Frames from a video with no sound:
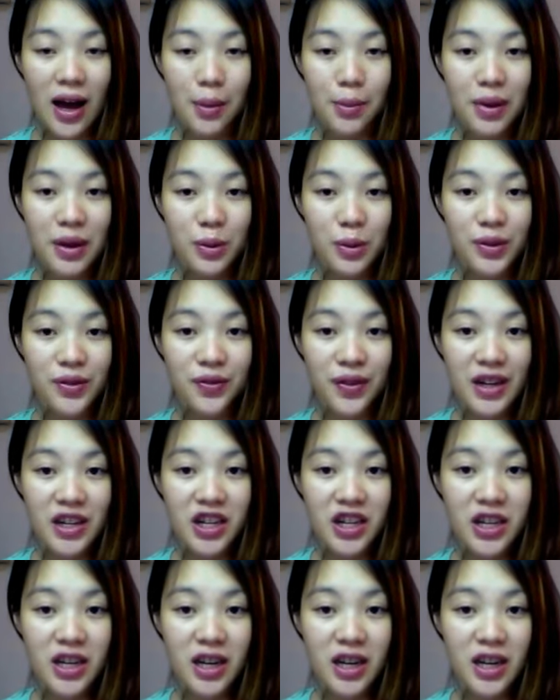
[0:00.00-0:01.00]
It was
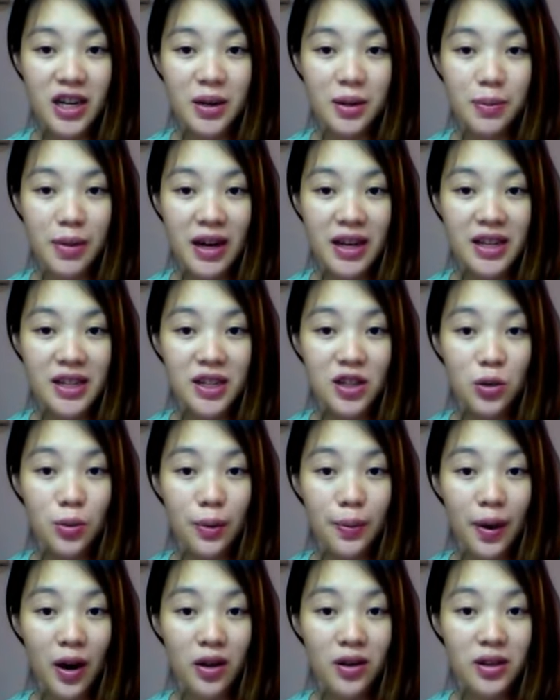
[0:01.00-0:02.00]
featured in my Super
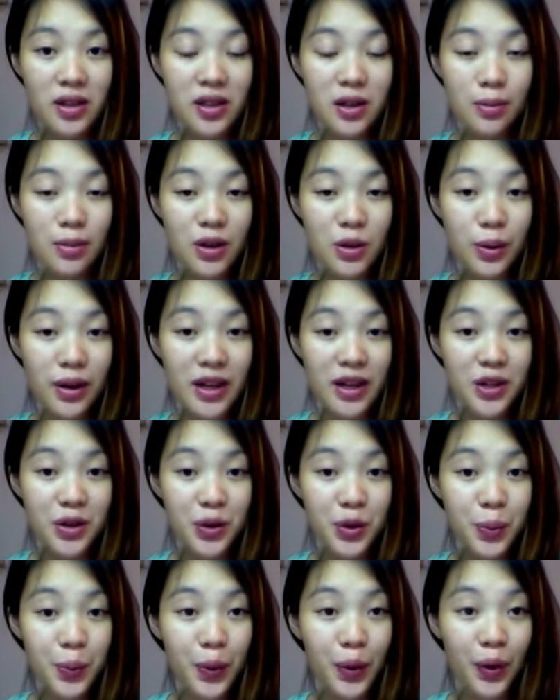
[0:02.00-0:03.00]
Box number
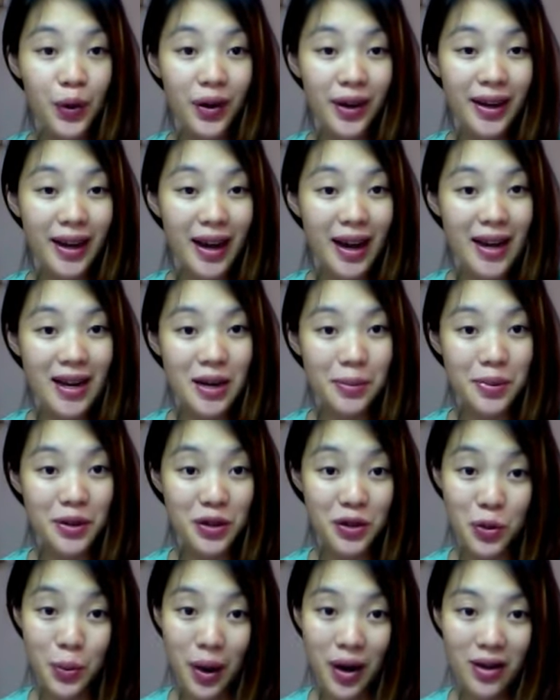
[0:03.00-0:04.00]
22, Pore Care number
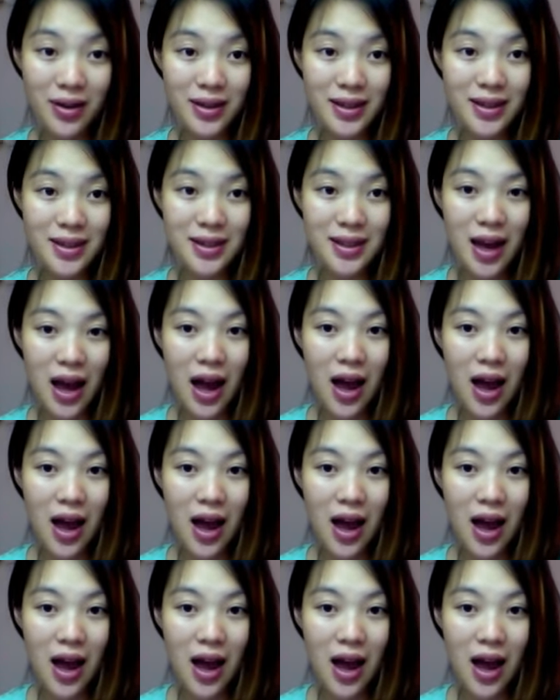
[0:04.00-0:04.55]
2 box.